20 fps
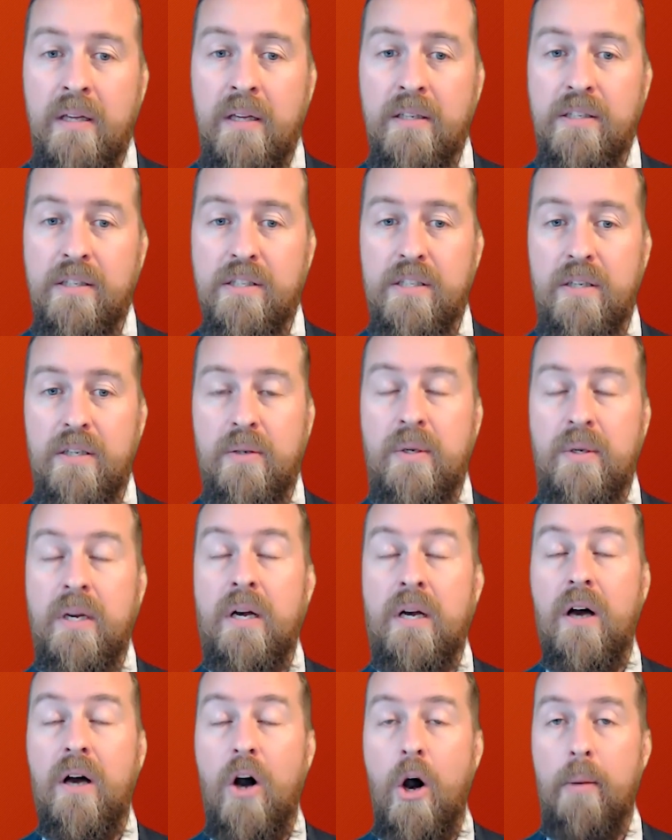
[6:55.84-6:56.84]
So
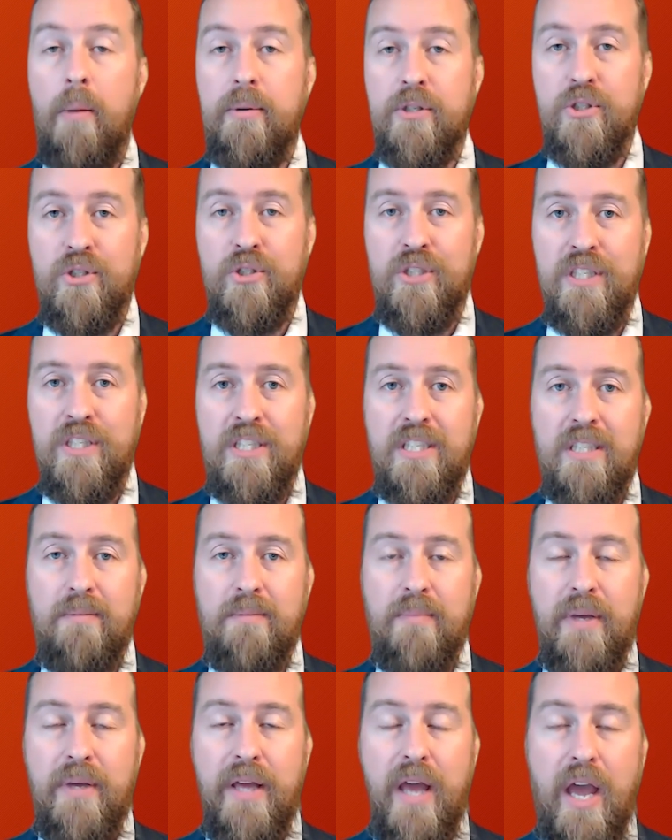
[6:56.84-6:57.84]

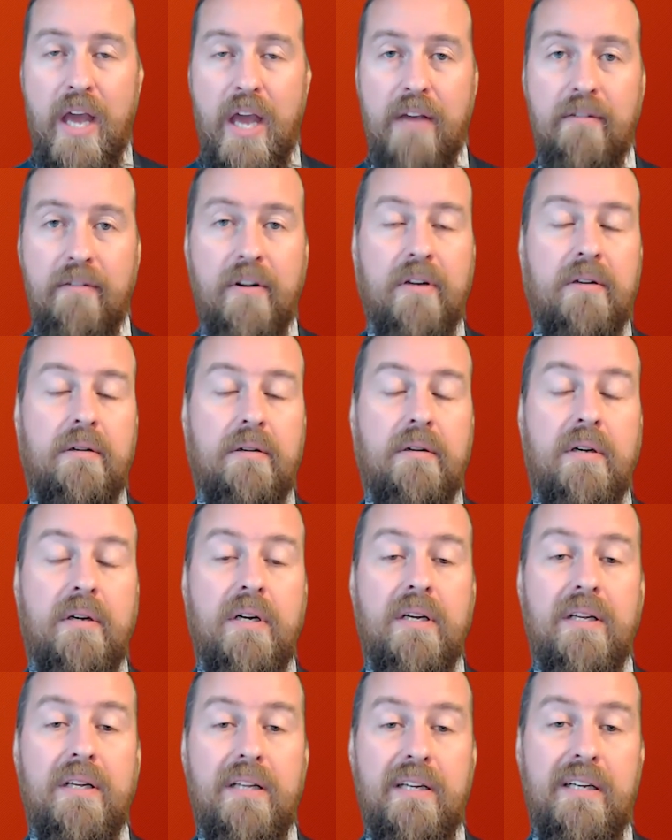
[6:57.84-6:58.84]
opportunistic behavior
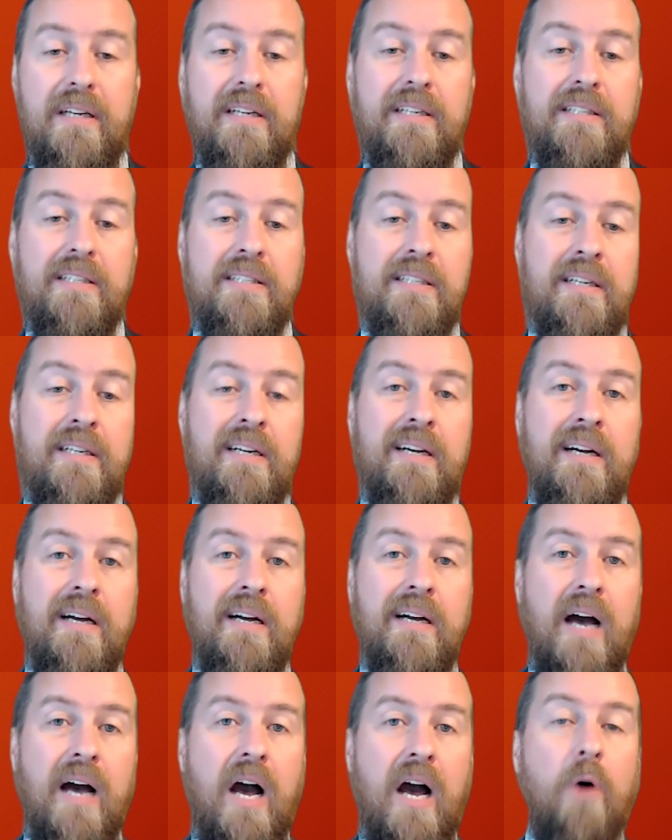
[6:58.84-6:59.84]
is
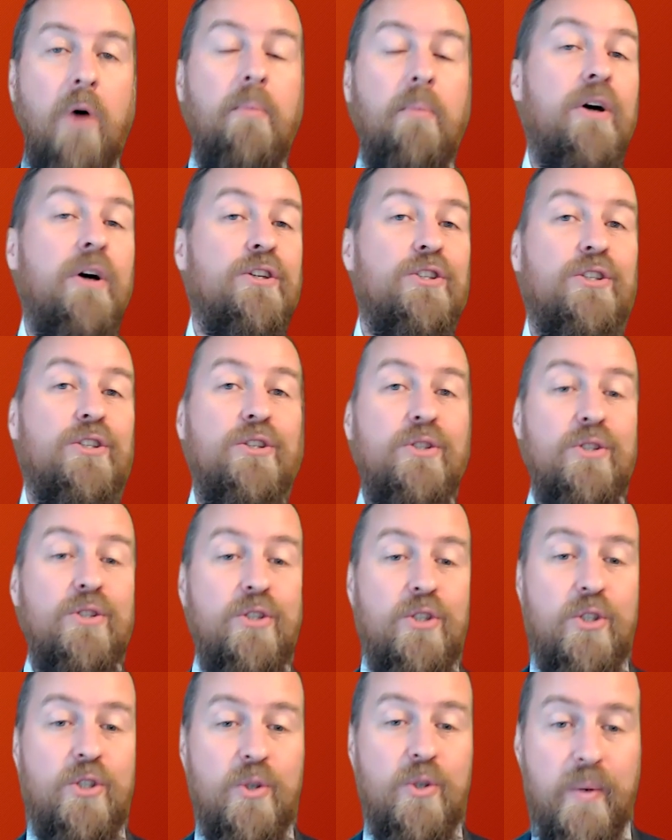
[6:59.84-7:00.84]
how much
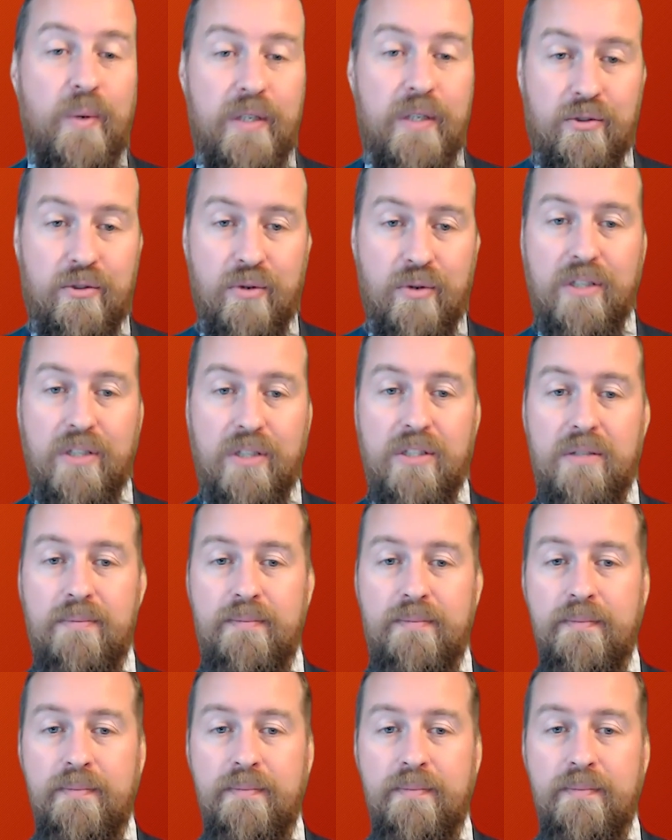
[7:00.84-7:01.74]
do we trust?